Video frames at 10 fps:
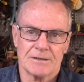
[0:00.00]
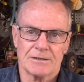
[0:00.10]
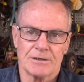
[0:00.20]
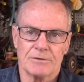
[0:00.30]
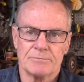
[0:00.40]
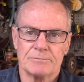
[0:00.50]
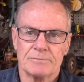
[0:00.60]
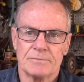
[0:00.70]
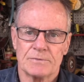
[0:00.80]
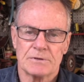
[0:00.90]
you know,
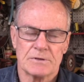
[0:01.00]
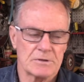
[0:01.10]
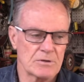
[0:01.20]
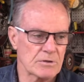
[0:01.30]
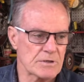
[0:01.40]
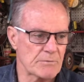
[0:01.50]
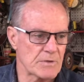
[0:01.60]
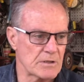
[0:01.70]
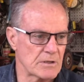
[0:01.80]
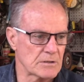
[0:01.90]
not
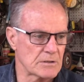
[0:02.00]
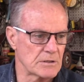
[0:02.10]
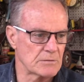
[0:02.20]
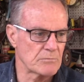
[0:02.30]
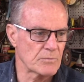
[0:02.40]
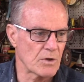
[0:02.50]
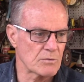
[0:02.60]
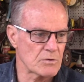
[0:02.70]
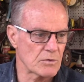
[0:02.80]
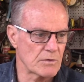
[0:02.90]
something that I
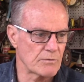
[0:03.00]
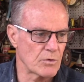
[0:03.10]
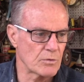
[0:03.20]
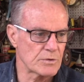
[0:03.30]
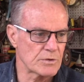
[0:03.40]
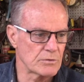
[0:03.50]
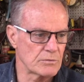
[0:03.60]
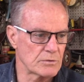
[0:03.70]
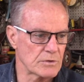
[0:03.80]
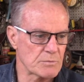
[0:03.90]
was looking forward
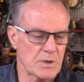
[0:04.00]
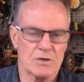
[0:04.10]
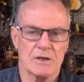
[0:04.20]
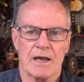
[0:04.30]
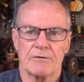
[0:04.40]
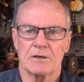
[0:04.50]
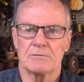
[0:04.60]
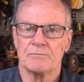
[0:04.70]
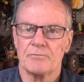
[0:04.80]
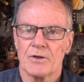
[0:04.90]
to, especially
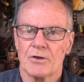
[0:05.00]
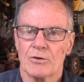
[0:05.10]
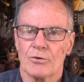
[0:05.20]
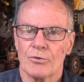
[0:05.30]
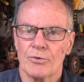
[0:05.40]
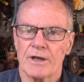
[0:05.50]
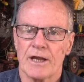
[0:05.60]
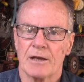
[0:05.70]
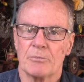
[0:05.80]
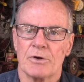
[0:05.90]
having already
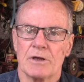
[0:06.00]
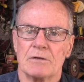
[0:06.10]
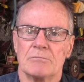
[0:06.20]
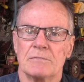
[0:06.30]
had a pretty